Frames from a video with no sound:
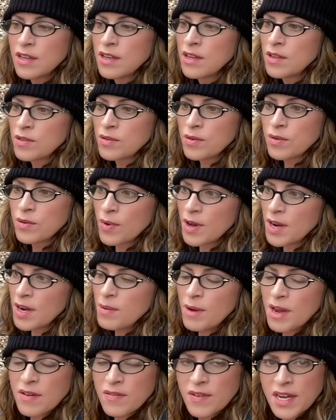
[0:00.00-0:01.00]
through one of
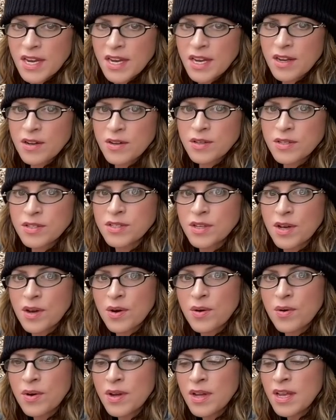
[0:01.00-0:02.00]
my videos.
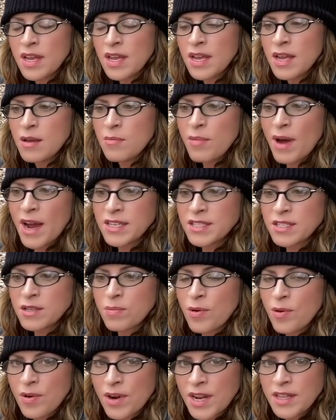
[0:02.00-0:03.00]
So by
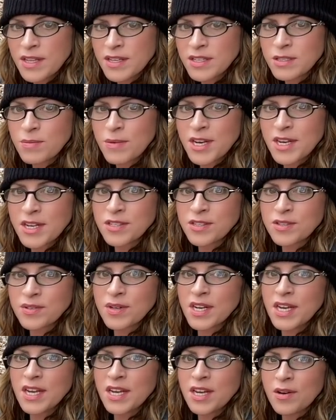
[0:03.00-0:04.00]
supporting this
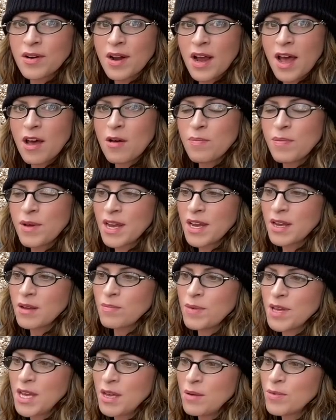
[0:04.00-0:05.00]
ministry, you're helping
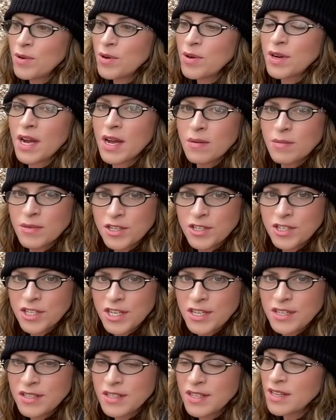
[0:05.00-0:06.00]
people come to
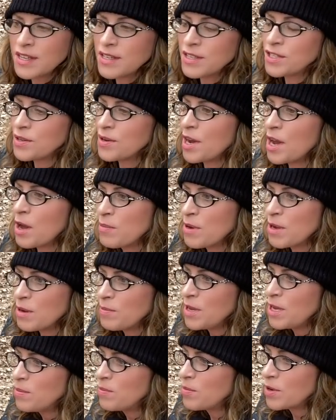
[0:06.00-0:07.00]
Jesus. You're helping
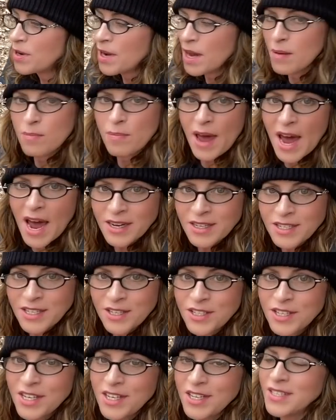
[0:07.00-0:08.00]
people come back to
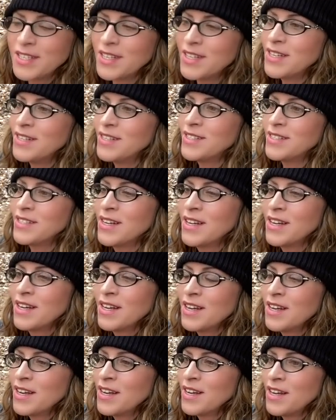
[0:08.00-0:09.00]
Jesus
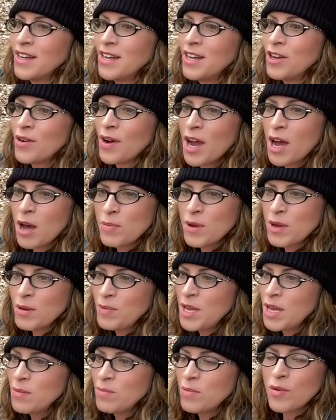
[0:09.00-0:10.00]
you're helping
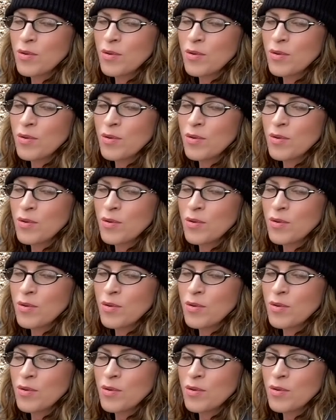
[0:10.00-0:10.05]
people